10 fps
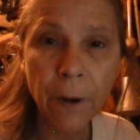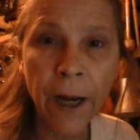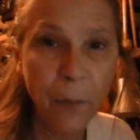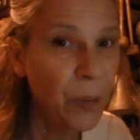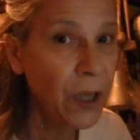
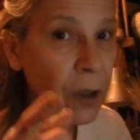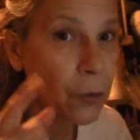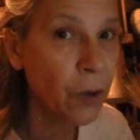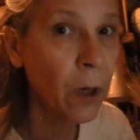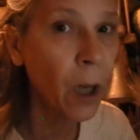right? Being
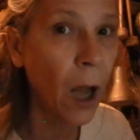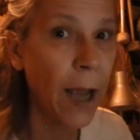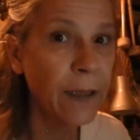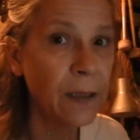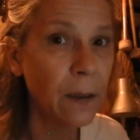
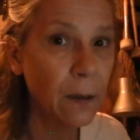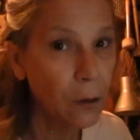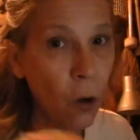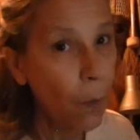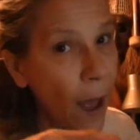criminalized.
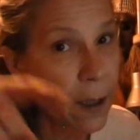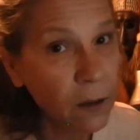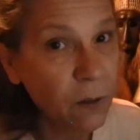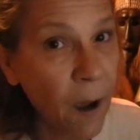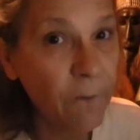You go
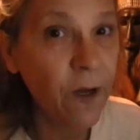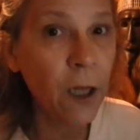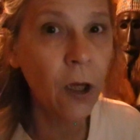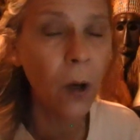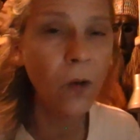back into my
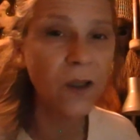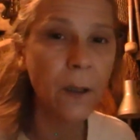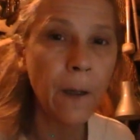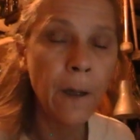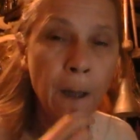
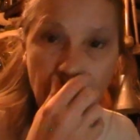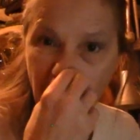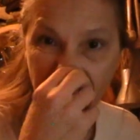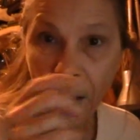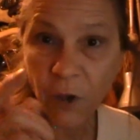videos,
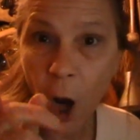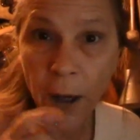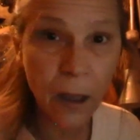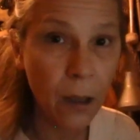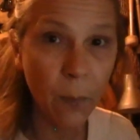and I'm
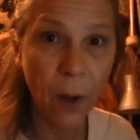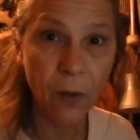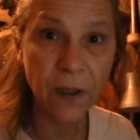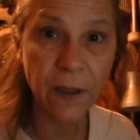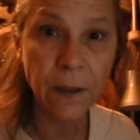talking
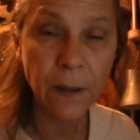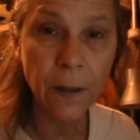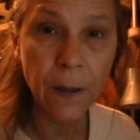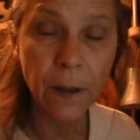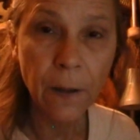about this,
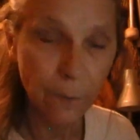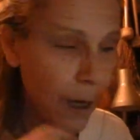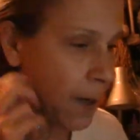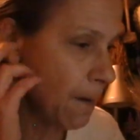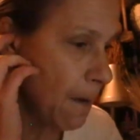
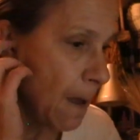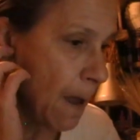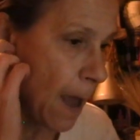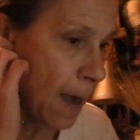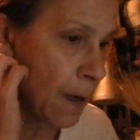right?
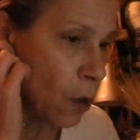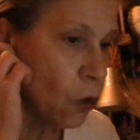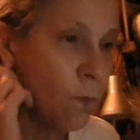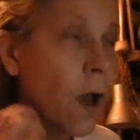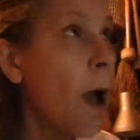And
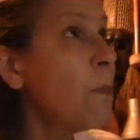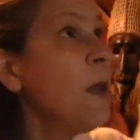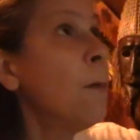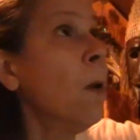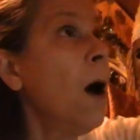you've got
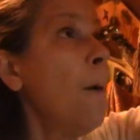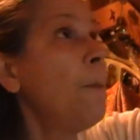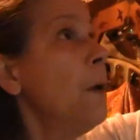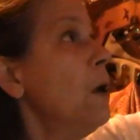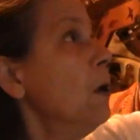people up